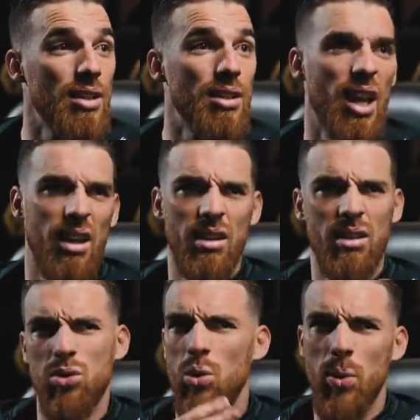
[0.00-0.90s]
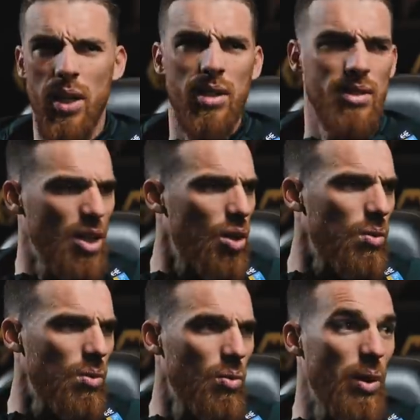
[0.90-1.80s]
like 2 years
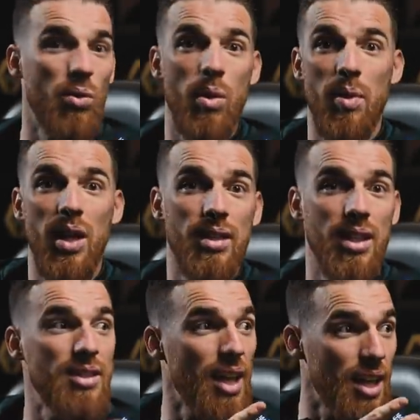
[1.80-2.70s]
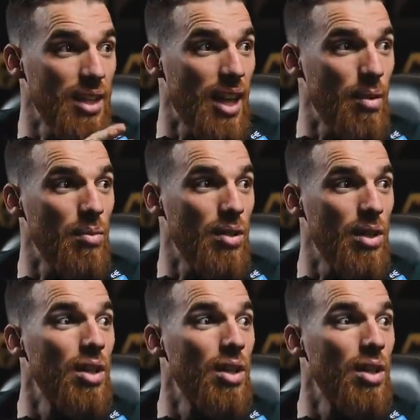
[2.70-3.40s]
ago when we played the second game